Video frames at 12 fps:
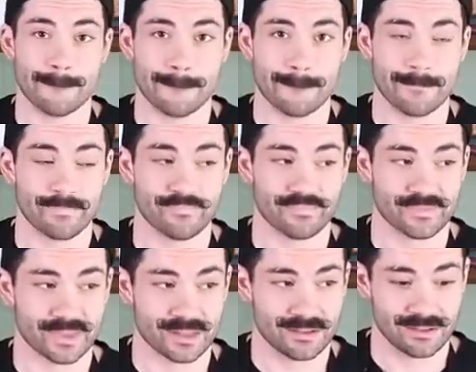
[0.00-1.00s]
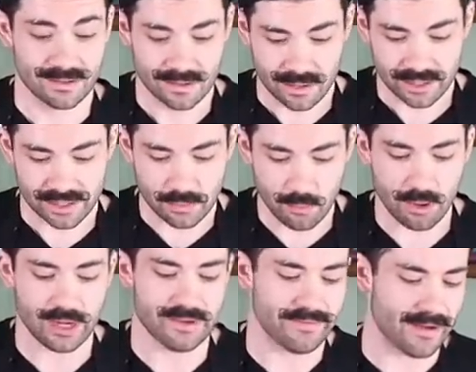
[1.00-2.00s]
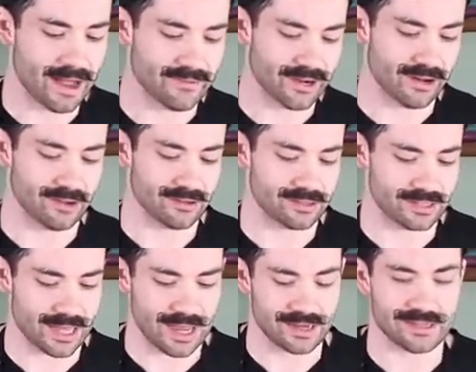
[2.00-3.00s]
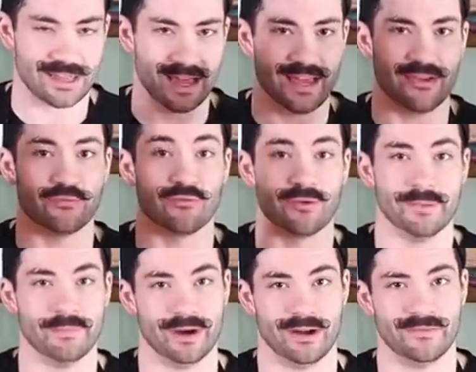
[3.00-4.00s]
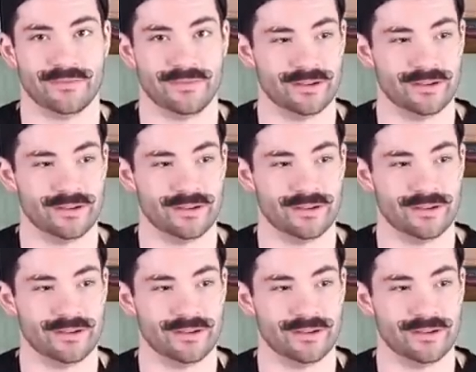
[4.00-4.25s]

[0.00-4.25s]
twenty-five dollars. twenty-five dollars, that is a ripoff.